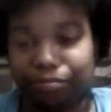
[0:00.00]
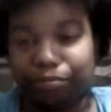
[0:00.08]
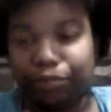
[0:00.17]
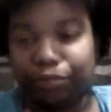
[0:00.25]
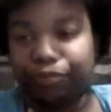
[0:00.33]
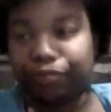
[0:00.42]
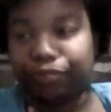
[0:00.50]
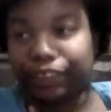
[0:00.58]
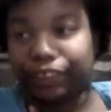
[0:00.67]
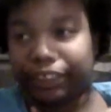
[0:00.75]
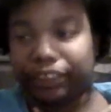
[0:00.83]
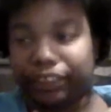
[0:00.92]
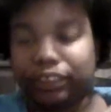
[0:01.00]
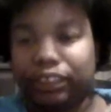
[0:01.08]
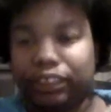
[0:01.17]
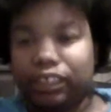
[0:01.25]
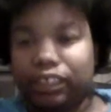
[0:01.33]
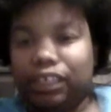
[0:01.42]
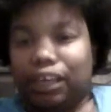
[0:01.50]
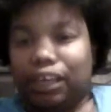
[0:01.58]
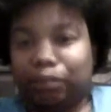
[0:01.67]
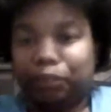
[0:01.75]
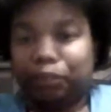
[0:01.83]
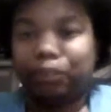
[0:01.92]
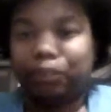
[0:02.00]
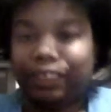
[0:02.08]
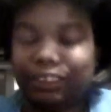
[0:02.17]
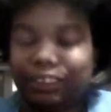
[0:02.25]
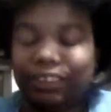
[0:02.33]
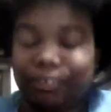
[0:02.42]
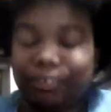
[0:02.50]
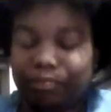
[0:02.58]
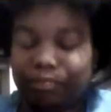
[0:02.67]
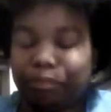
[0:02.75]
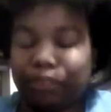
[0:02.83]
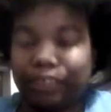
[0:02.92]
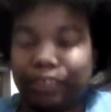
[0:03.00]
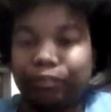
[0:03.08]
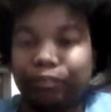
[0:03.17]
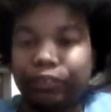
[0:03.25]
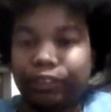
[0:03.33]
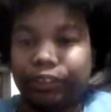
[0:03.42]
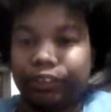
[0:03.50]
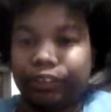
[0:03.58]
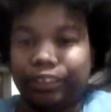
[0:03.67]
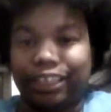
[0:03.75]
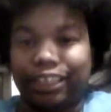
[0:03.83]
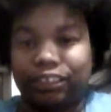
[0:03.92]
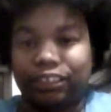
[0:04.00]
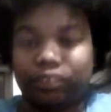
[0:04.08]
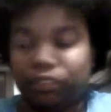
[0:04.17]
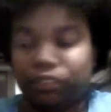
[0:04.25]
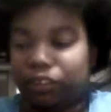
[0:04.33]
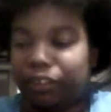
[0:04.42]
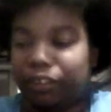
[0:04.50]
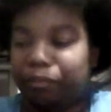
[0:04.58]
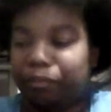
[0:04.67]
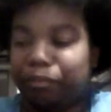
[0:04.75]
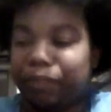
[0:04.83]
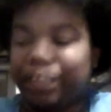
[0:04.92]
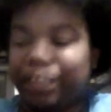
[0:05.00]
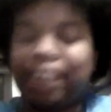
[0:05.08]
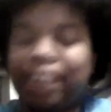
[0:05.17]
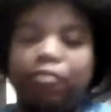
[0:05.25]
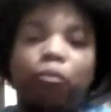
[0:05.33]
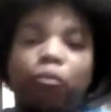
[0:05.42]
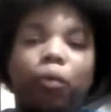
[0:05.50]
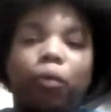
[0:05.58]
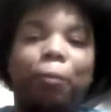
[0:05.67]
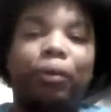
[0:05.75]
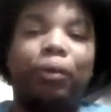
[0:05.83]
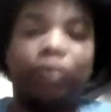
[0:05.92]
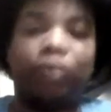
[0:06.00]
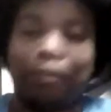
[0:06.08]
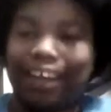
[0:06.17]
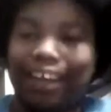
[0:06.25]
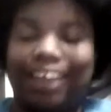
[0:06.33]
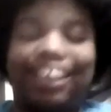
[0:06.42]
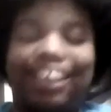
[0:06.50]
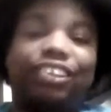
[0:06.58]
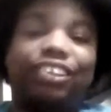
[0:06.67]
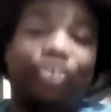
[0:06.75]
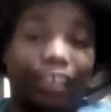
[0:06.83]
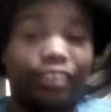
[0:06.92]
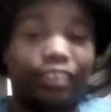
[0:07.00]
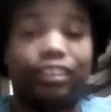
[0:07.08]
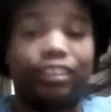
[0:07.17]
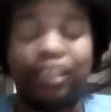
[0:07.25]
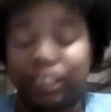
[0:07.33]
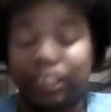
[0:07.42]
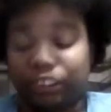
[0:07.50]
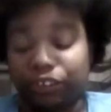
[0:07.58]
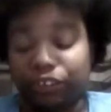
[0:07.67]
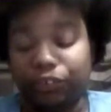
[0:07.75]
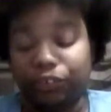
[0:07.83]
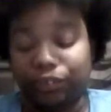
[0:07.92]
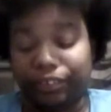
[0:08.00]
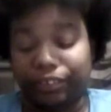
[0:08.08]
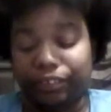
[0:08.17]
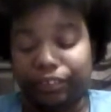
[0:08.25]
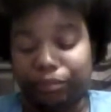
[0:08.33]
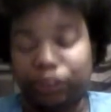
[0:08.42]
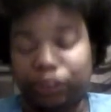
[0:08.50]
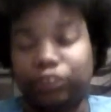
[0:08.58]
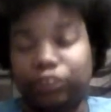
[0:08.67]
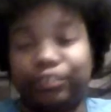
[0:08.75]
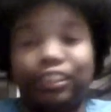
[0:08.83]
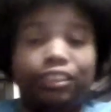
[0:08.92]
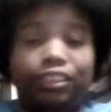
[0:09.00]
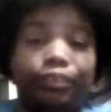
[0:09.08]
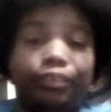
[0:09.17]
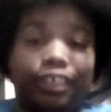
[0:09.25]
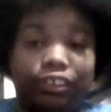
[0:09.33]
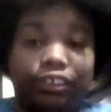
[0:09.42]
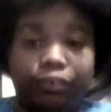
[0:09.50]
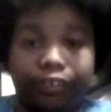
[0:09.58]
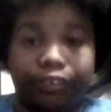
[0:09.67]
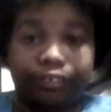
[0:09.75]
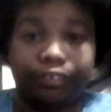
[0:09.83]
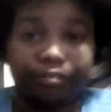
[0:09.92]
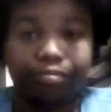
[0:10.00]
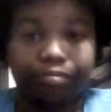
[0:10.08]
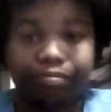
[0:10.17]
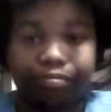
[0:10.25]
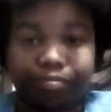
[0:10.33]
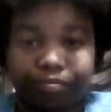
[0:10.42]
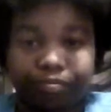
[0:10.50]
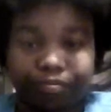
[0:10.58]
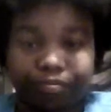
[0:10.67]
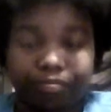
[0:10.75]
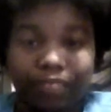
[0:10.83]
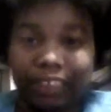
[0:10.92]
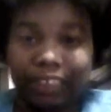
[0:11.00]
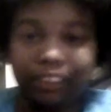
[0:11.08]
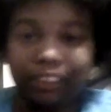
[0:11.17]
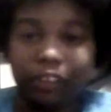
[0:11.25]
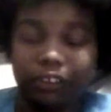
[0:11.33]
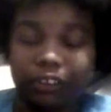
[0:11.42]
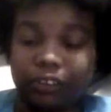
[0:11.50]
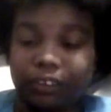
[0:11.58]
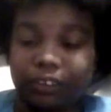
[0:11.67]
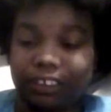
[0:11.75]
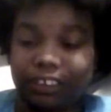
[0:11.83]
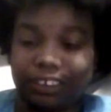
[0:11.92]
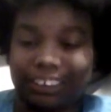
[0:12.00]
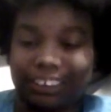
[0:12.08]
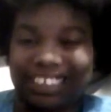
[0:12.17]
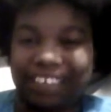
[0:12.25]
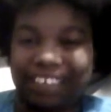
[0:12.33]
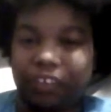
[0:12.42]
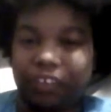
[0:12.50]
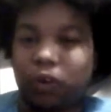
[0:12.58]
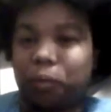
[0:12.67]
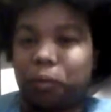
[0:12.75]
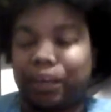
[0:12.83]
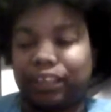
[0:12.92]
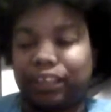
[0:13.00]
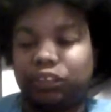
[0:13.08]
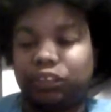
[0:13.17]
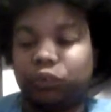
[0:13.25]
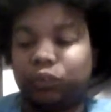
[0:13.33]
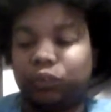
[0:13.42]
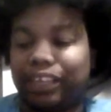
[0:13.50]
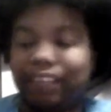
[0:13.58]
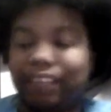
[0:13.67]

with Rick, I believe, plays a definite play with her, and that's, you know, it it gave it more build up and added extra layers to Michonne's relationship with that sword. And it's also, in a sense, kind of a callback to that